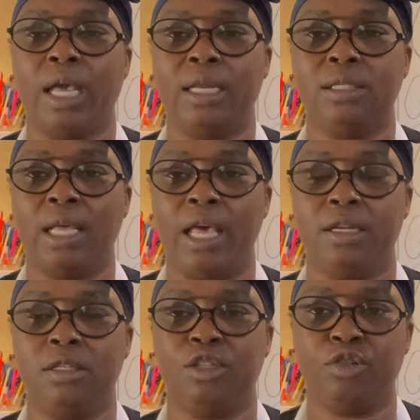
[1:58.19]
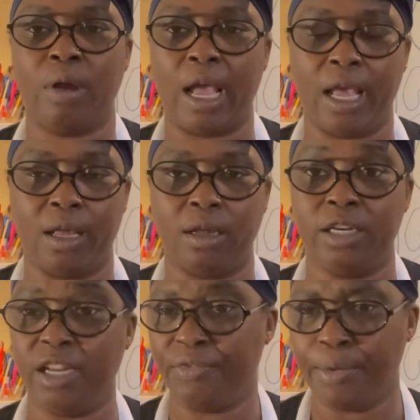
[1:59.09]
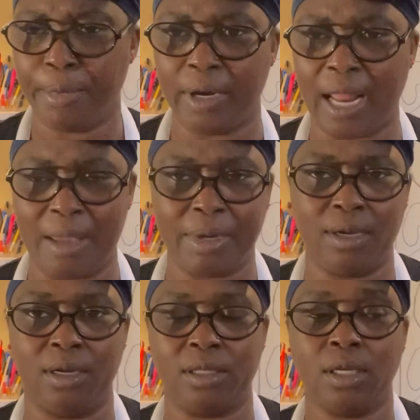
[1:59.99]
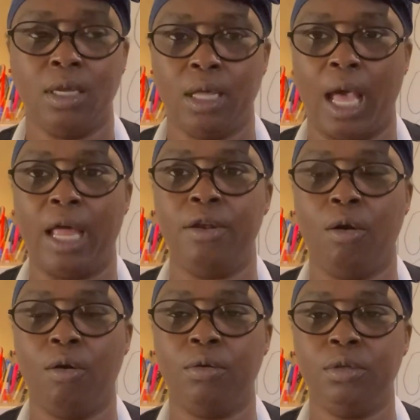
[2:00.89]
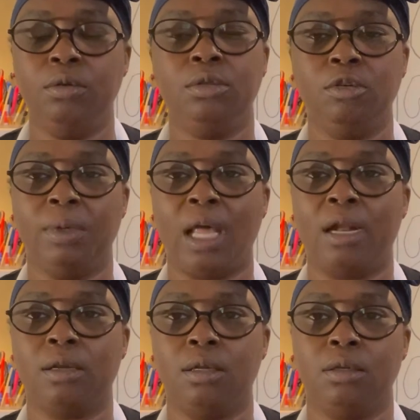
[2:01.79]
I decided to try a different burlap because I know on YouTube a lot of